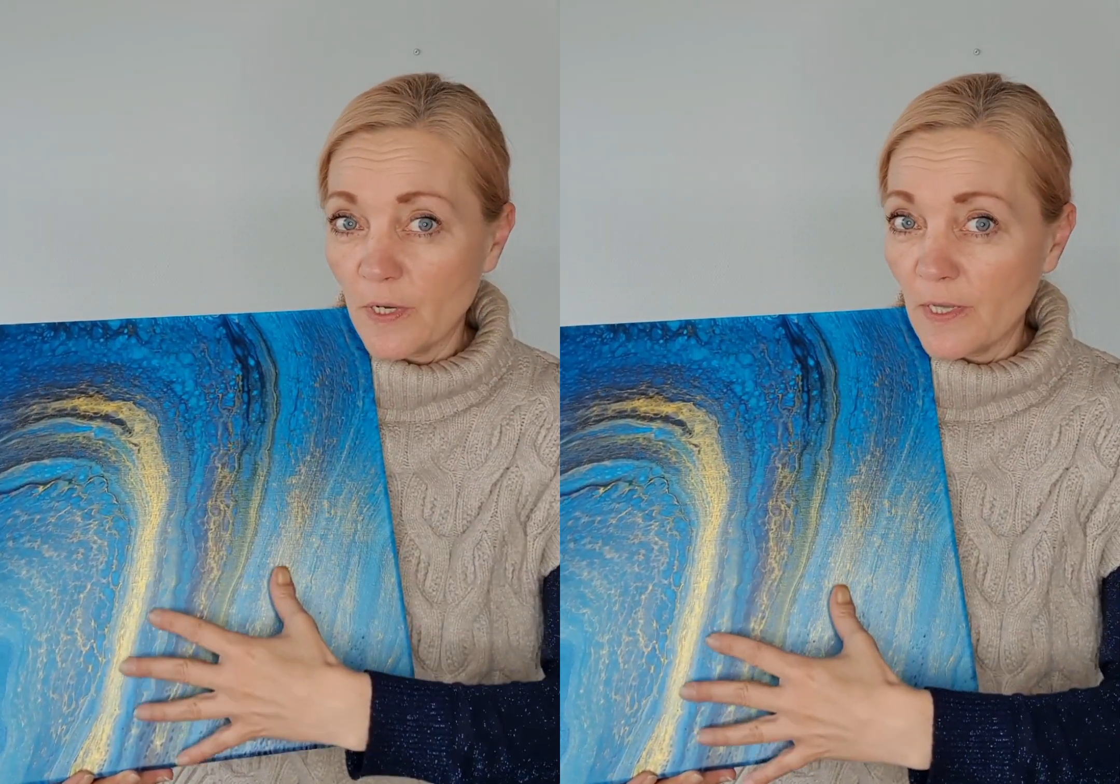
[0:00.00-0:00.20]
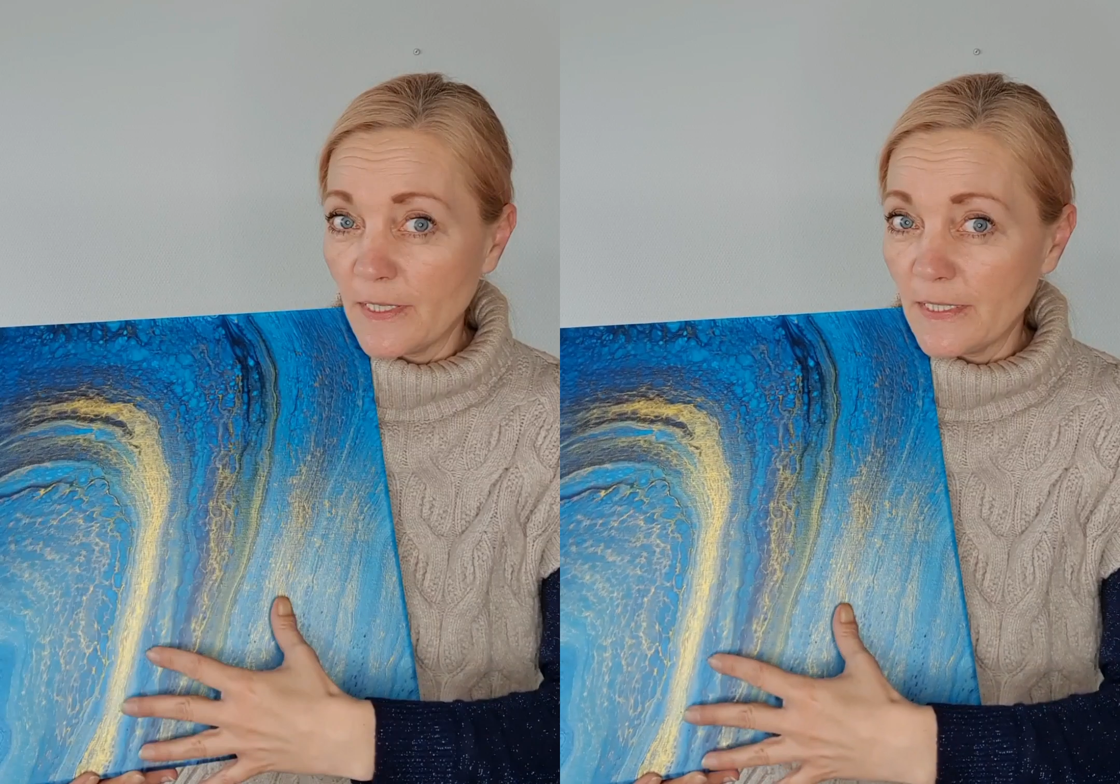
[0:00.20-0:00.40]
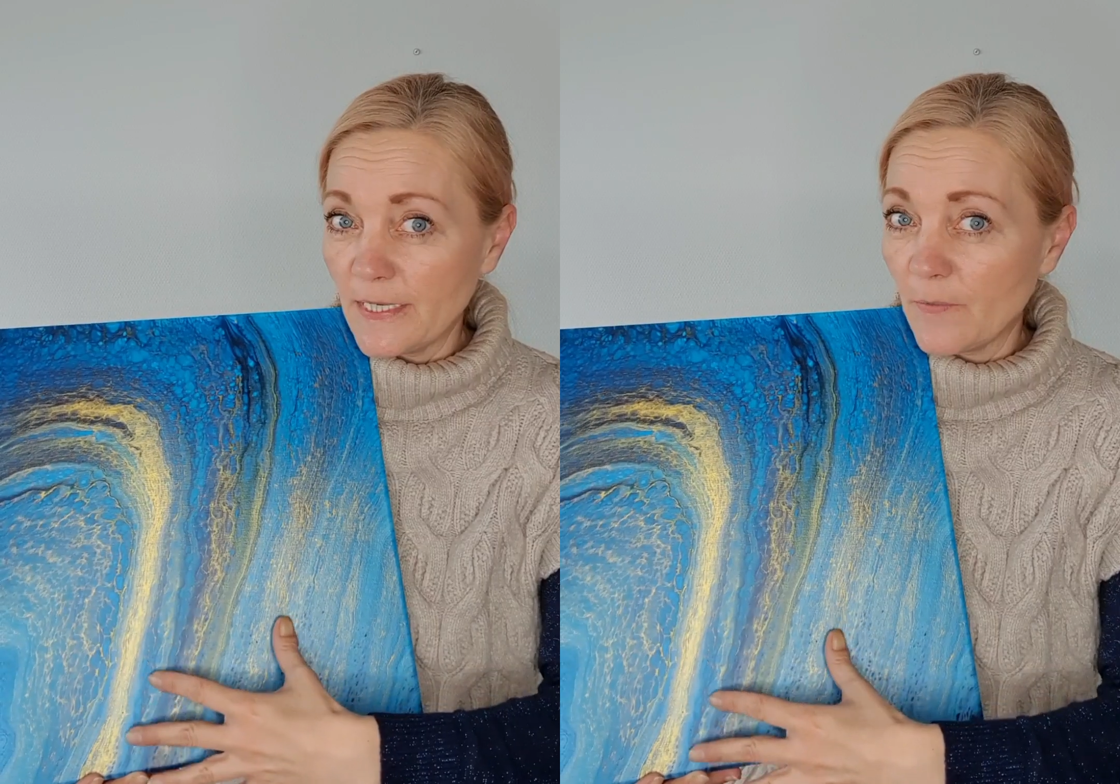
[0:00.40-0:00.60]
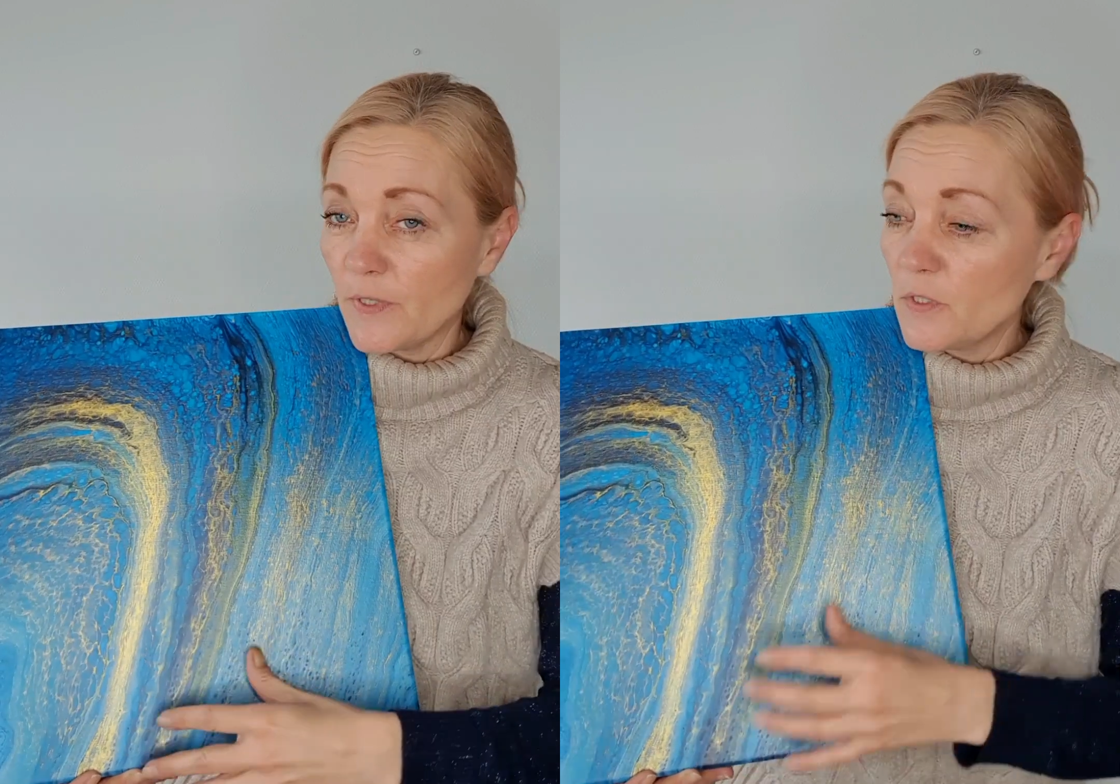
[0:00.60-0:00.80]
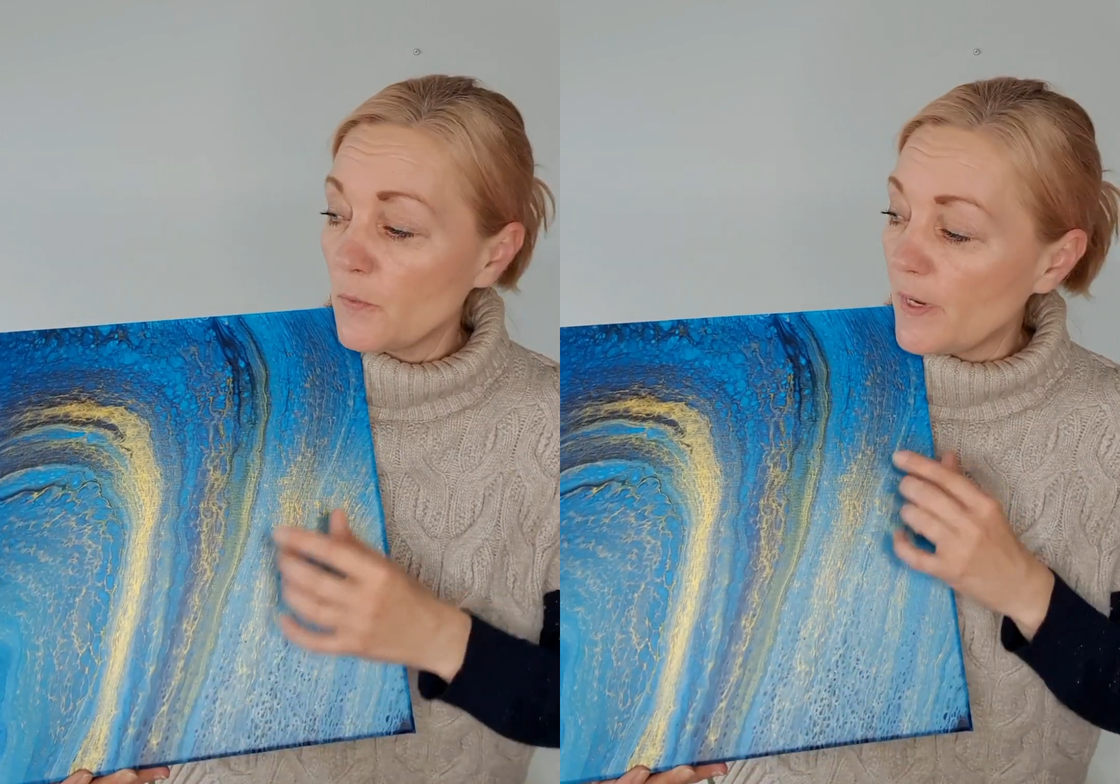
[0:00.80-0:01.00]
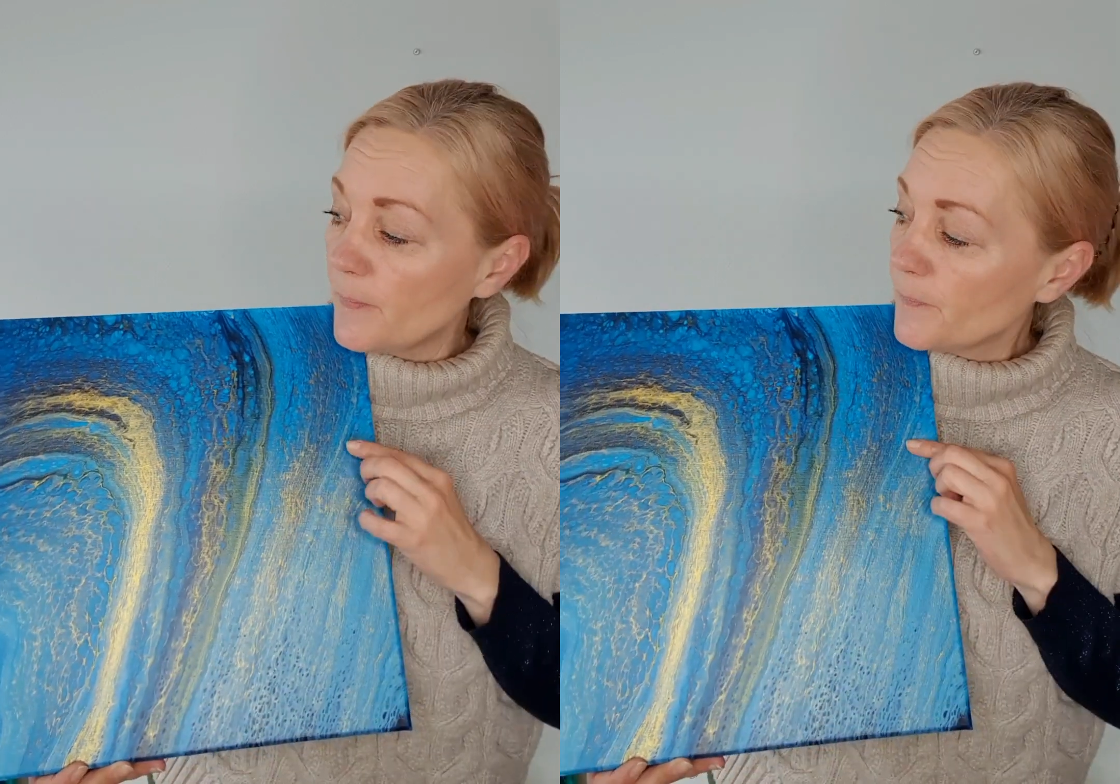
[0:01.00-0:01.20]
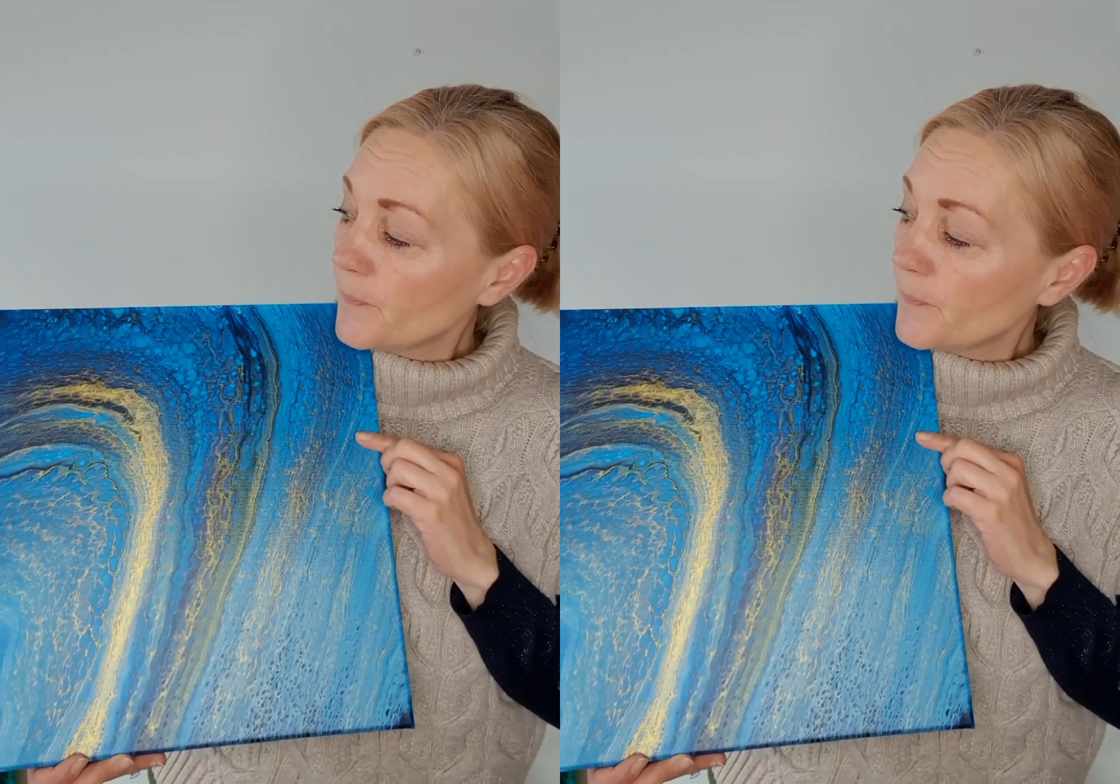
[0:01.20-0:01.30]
colors down this way,